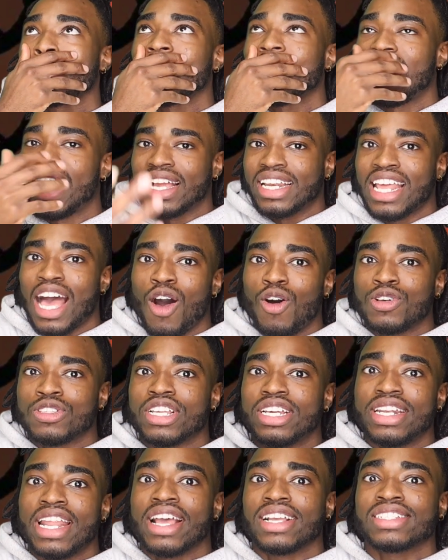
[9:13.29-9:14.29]
Like, that was
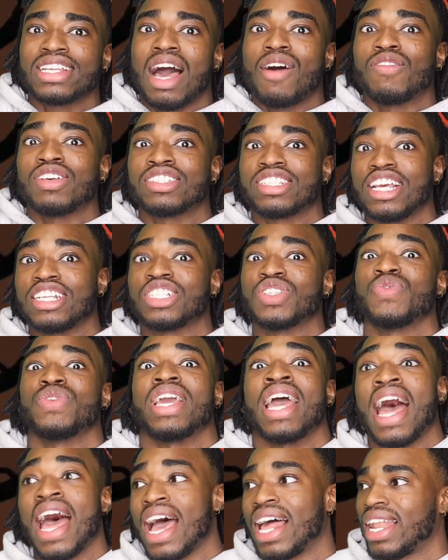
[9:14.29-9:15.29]
the next conversation
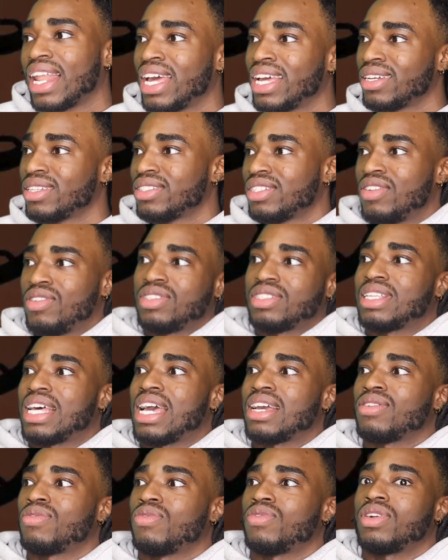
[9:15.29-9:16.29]
we had. Like, it was
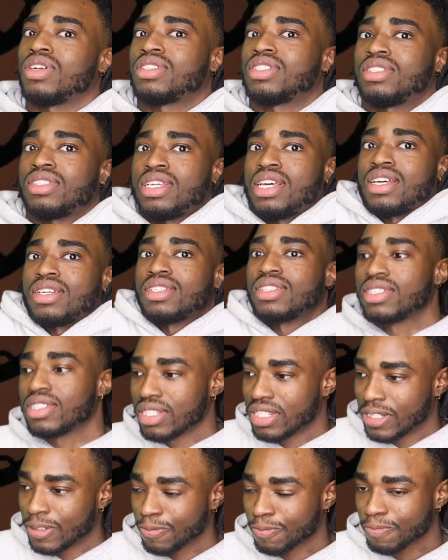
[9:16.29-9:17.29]
like, what's
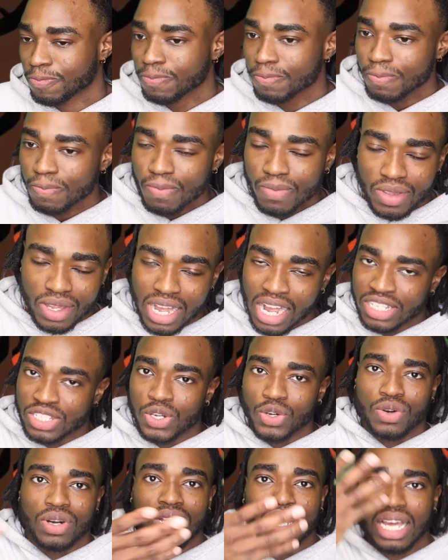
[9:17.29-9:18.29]
next? I
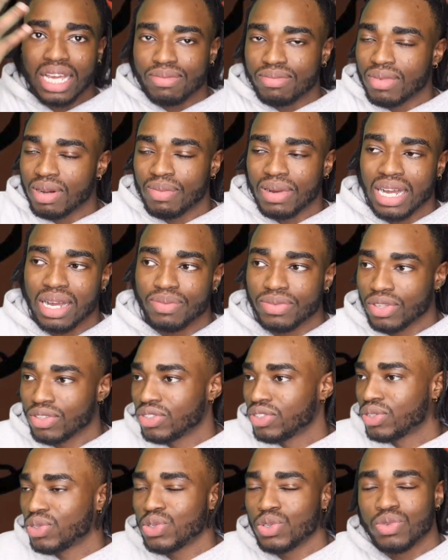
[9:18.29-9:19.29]
told her, like, my mom thought
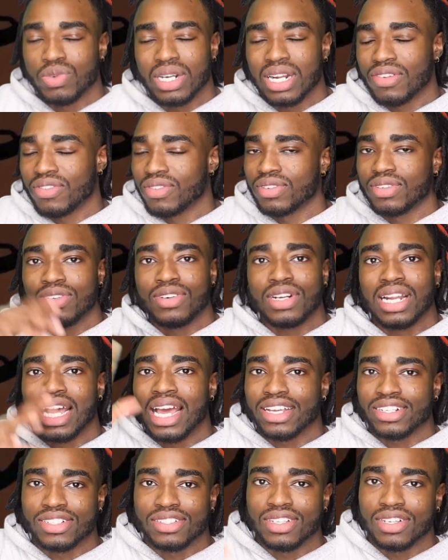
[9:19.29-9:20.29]
she was cool, whatever, all
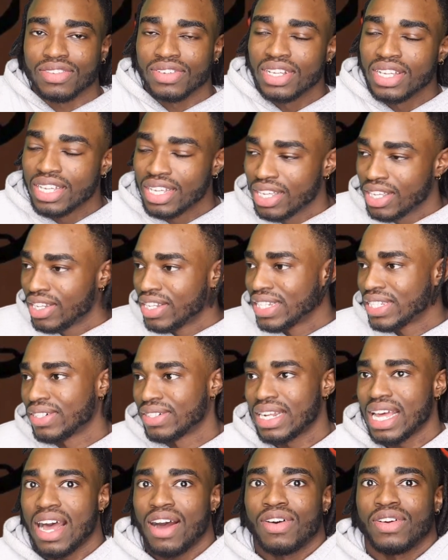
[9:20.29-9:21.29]
that extra stuff. So
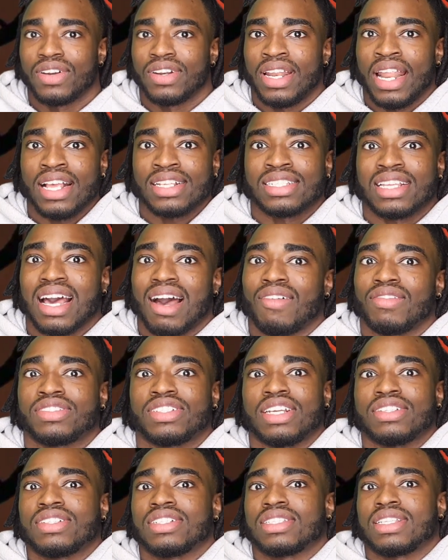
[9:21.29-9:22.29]
now, the next
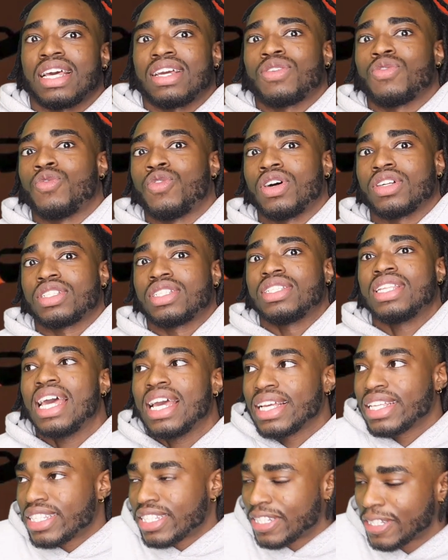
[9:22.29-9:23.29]
conversation is like, what's
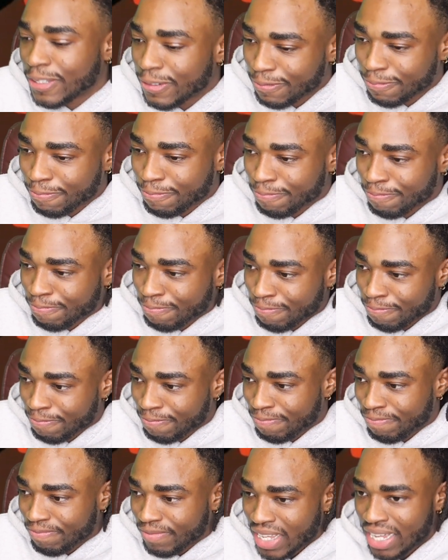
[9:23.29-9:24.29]
next?
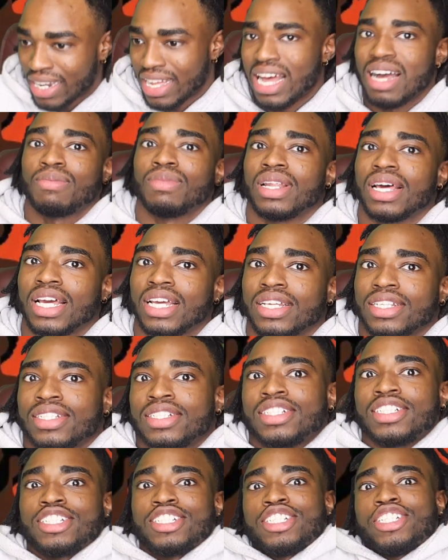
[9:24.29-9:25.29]
And I'm like,
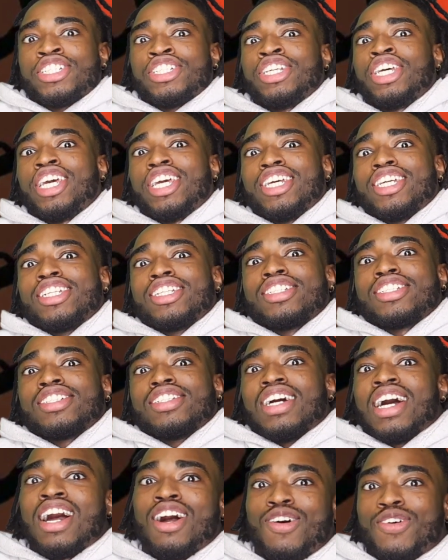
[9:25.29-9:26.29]
shit,
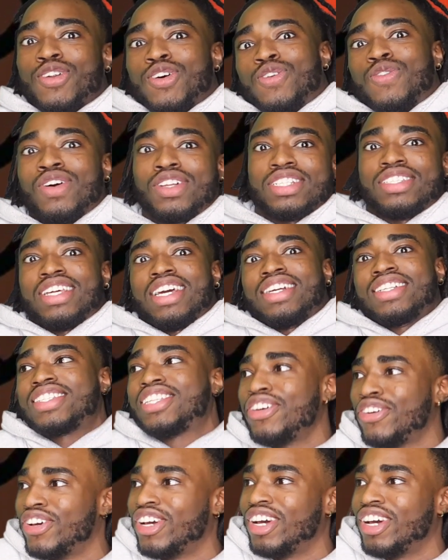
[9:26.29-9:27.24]
I don't know what's next.